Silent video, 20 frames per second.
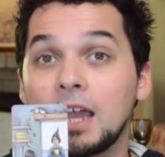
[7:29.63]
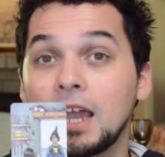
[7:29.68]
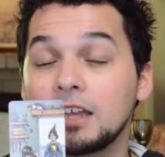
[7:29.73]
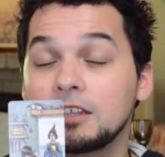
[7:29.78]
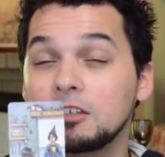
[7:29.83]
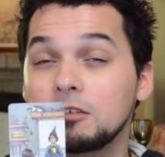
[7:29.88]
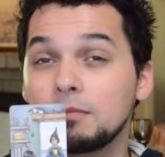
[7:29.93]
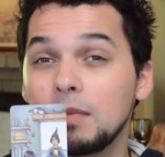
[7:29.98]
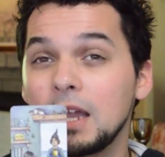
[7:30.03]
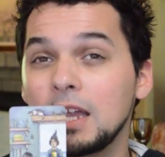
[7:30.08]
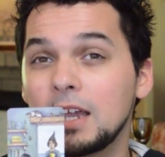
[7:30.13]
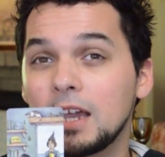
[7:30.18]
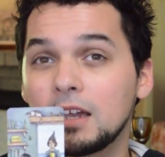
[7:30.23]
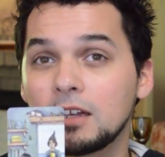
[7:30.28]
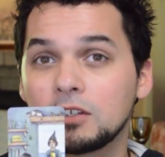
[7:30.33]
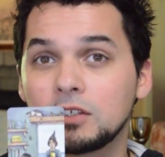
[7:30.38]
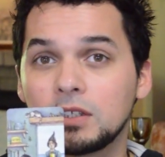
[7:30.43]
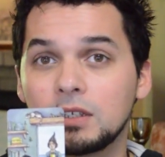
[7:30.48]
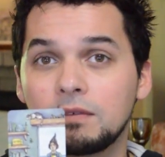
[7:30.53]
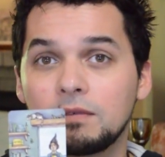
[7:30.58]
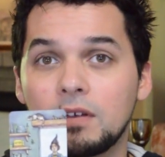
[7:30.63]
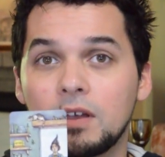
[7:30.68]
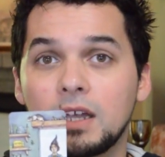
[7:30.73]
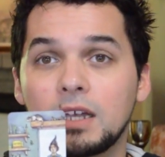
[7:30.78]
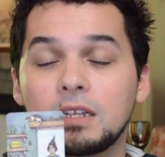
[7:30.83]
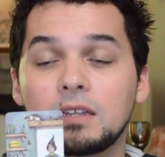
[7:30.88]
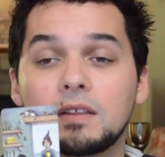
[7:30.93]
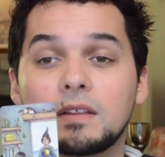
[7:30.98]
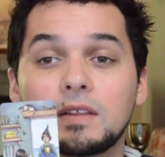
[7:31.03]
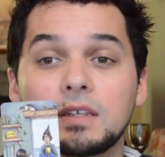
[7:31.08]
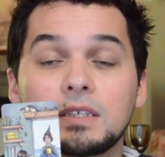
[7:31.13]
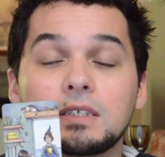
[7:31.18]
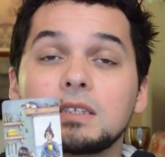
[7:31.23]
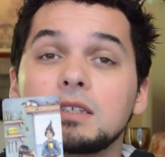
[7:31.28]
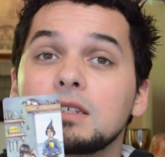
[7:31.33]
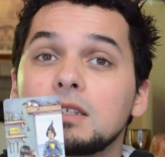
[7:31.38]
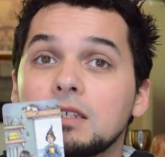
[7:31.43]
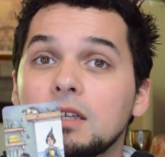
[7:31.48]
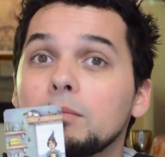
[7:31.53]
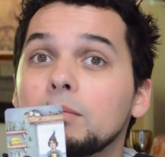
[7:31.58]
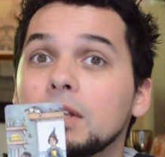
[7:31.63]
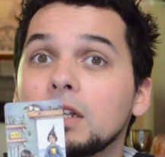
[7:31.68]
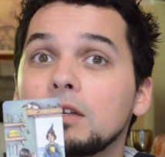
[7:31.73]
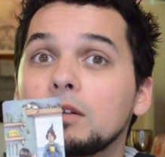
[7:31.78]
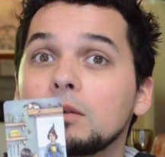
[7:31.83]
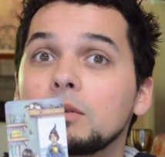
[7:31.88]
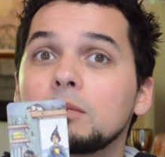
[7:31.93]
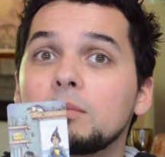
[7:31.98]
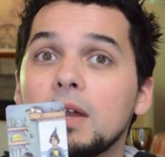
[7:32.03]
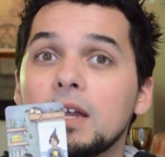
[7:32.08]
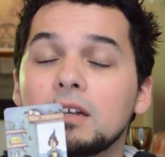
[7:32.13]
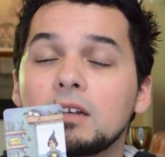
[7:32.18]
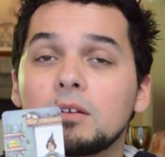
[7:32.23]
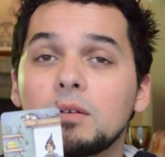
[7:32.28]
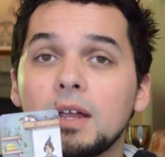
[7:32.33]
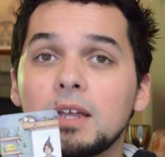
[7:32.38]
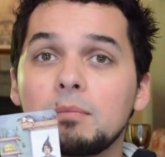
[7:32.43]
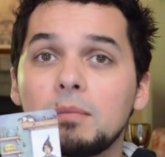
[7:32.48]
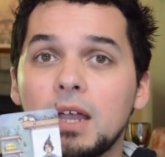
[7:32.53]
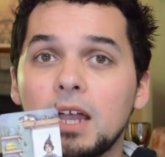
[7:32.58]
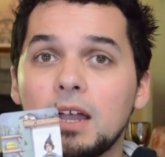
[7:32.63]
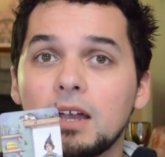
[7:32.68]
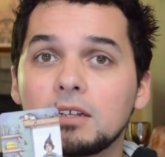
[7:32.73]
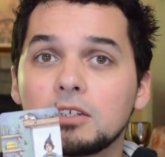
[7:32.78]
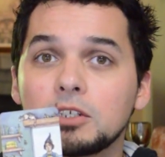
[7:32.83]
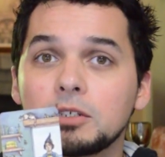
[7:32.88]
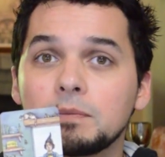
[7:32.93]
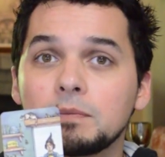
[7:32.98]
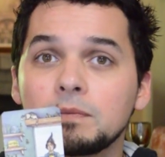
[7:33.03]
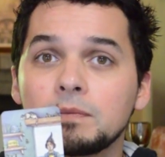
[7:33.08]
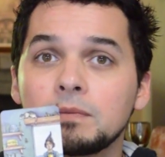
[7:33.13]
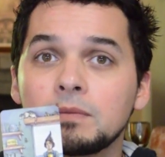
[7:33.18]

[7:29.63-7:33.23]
And you may actually find that this is somebody who would make a great match.